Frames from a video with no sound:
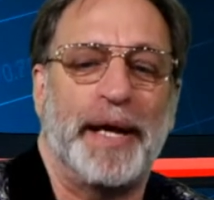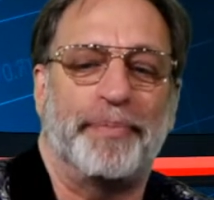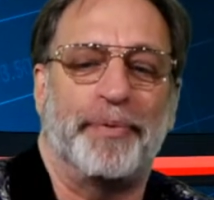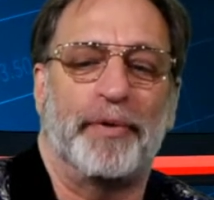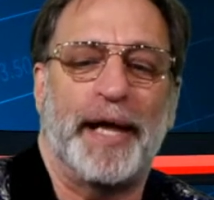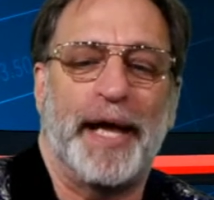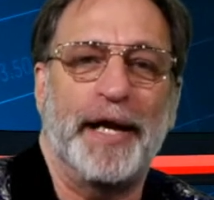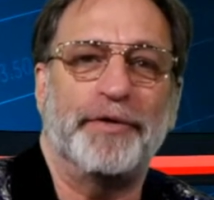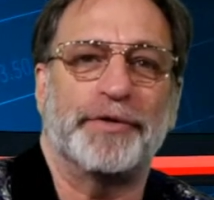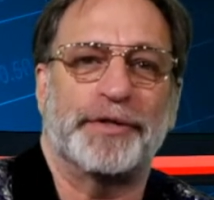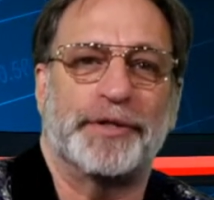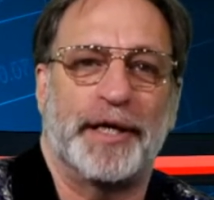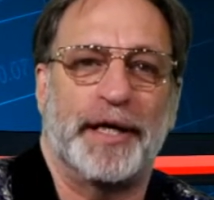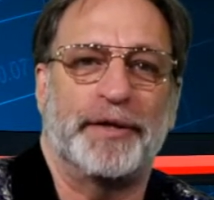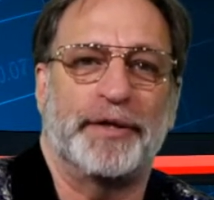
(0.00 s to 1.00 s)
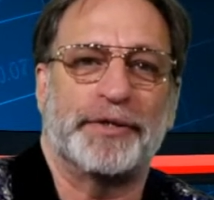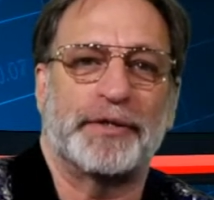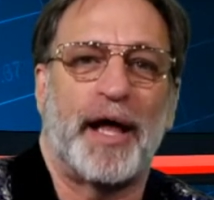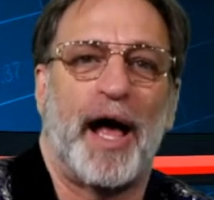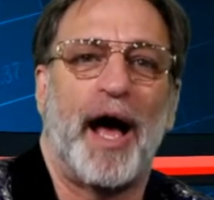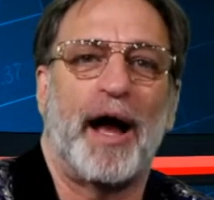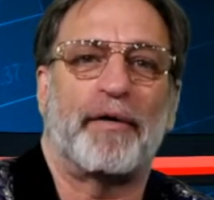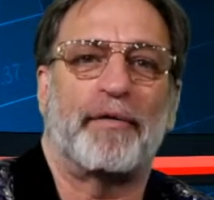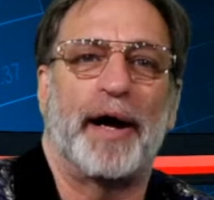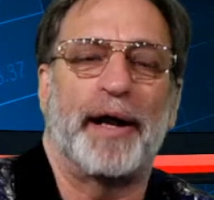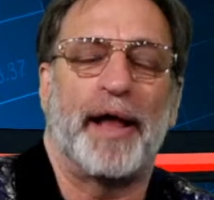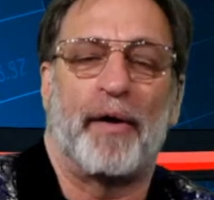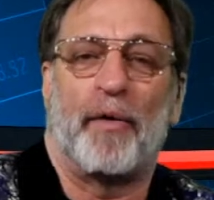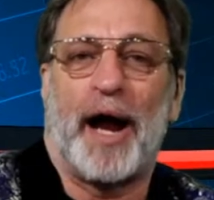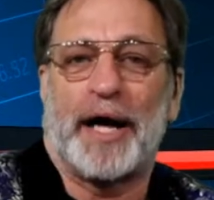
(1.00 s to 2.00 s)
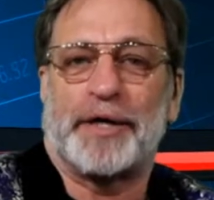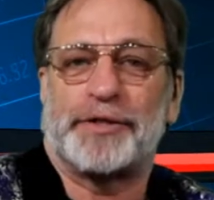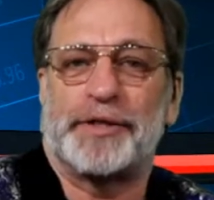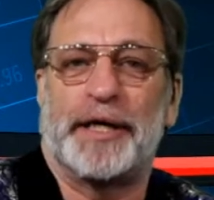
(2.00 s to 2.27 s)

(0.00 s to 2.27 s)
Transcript: interested in this stock right now, or actually in